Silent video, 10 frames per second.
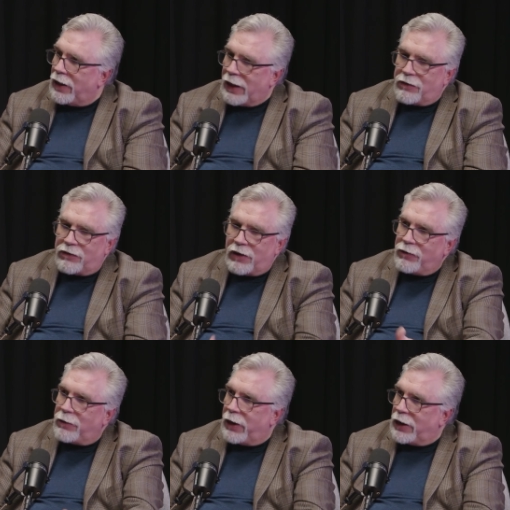That
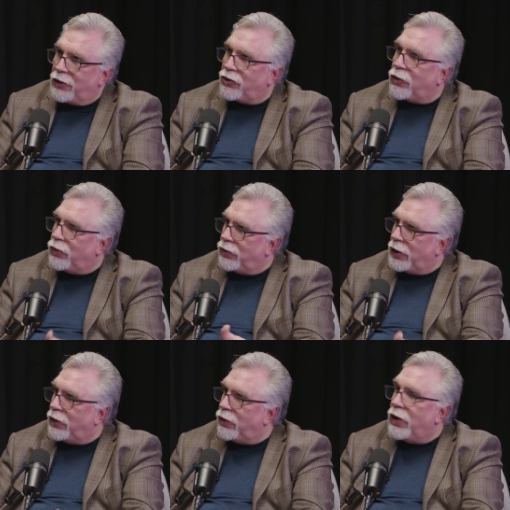safety manager will
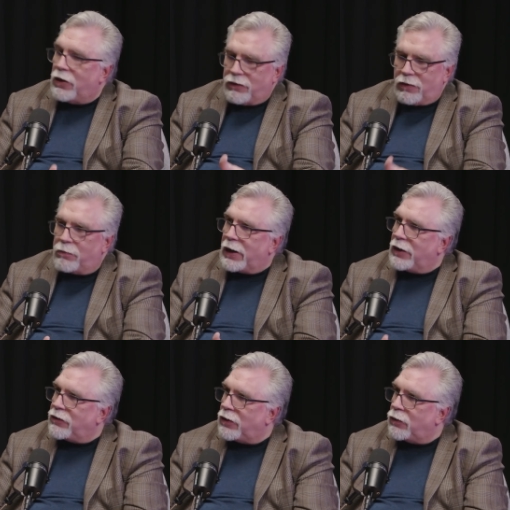know
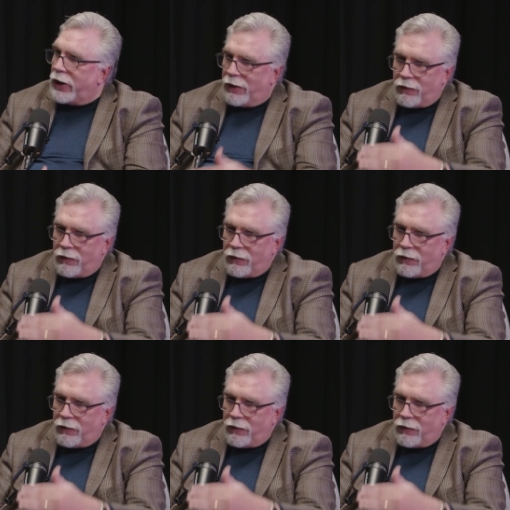somebody's on the way.